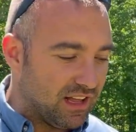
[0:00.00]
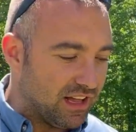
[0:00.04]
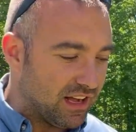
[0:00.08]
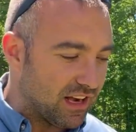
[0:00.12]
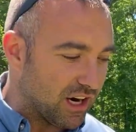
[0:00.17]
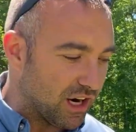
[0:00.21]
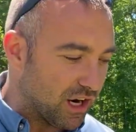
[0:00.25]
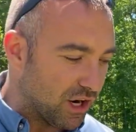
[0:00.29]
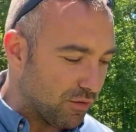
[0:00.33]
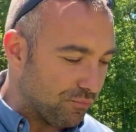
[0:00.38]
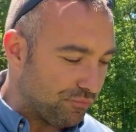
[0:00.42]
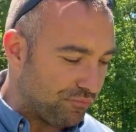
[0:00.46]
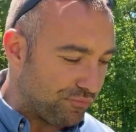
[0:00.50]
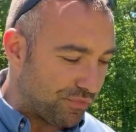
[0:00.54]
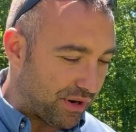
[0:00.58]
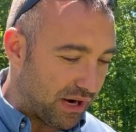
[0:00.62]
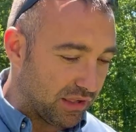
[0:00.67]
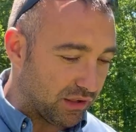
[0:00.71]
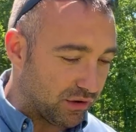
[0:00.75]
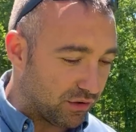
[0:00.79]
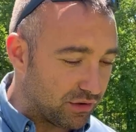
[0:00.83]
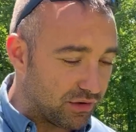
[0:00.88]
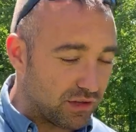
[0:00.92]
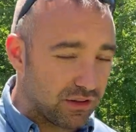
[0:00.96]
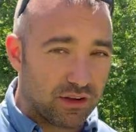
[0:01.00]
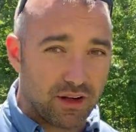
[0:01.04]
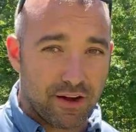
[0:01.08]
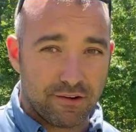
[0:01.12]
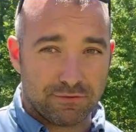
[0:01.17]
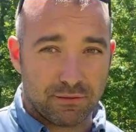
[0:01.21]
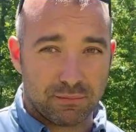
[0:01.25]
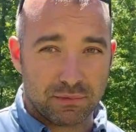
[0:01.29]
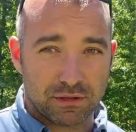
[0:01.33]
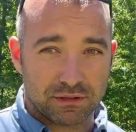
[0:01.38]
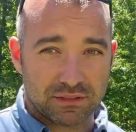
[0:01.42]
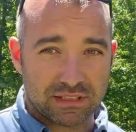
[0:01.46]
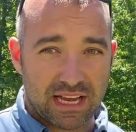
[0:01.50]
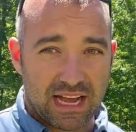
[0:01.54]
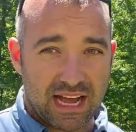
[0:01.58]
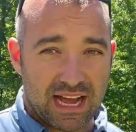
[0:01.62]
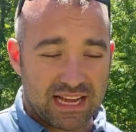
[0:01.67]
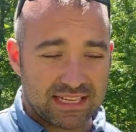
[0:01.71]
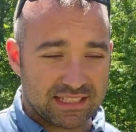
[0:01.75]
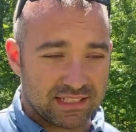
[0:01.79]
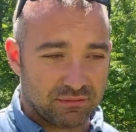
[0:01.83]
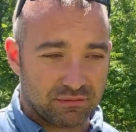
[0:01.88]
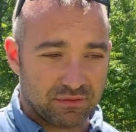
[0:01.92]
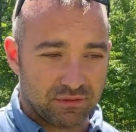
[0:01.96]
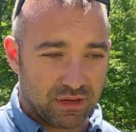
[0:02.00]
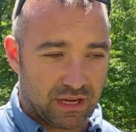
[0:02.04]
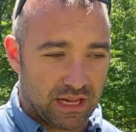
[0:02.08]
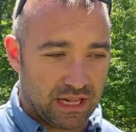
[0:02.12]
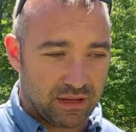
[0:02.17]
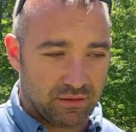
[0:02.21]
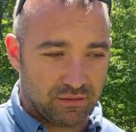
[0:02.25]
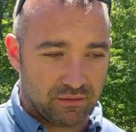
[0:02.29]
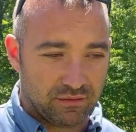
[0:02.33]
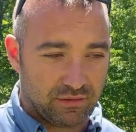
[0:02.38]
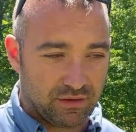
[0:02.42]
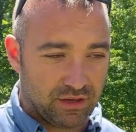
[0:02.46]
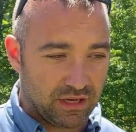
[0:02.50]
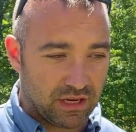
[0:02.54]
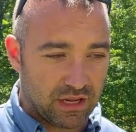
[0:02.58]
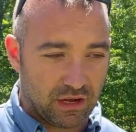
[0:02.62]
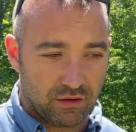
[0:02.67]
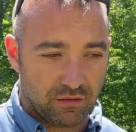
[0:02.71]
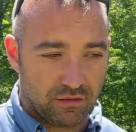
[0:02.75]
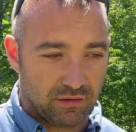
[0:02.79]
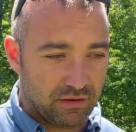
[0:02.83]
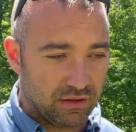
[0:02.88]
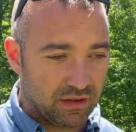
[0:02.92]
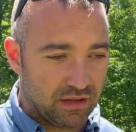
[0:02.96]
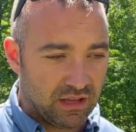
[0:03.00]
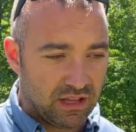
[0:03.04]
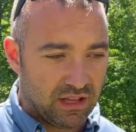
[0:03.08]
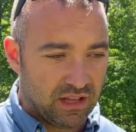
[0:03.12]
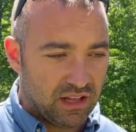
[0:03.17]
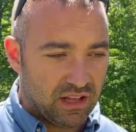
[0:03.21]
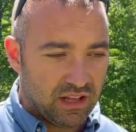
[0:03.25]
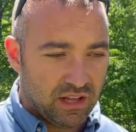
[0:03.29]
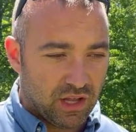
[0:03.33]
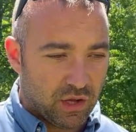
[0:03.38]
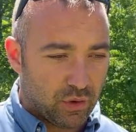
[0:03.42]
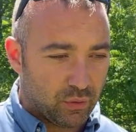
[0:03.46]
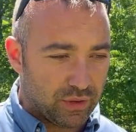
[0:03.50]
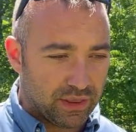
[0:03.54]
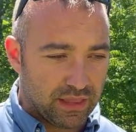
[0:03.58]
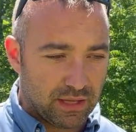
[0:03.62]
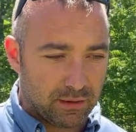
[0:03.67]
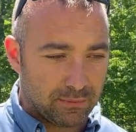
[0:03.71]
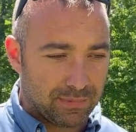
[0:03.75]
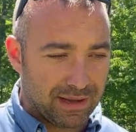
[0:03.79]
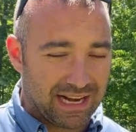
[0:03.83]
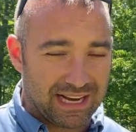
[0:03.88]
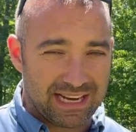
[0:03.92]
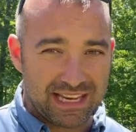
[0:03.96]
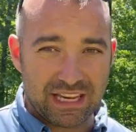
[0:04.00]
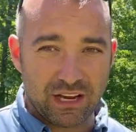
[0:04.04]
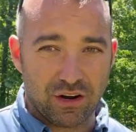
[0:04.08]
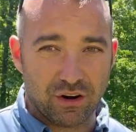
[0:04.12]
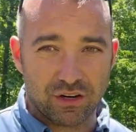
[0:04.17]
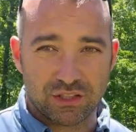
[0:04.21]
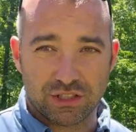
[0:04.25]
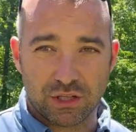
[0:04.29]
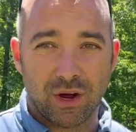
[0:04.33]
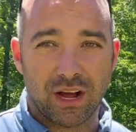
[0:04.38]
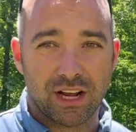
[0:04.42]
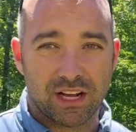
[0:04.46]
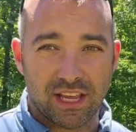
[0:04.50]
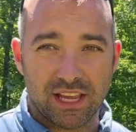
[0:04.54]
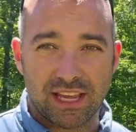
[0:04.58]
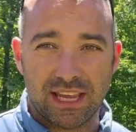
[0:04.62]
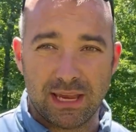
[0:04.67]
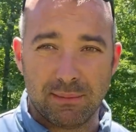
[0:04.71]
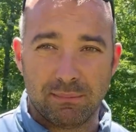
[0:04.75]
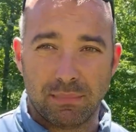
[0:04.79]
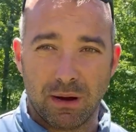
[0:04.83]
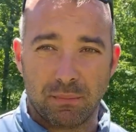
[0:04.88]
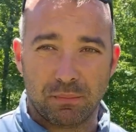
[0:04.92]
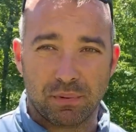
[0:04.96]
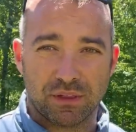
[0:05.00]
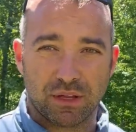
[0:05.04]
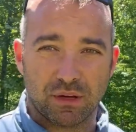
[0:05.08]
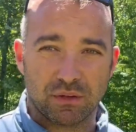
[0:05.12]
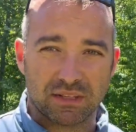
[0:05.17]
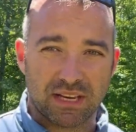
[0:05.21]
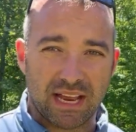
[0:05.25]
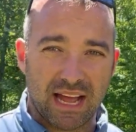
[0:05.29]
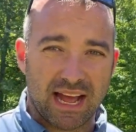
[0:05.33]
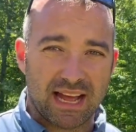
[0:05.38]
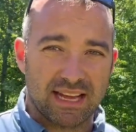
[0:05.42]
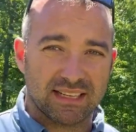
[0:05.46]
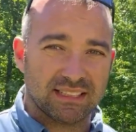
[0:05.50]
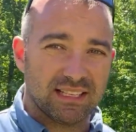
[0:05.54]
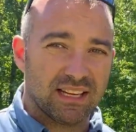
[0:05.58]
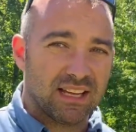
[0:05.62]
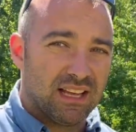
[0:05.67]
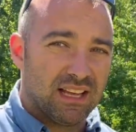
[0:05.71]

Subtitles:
I learned a lot from those guys, and you know, within about a year or so I could keep up with those guys,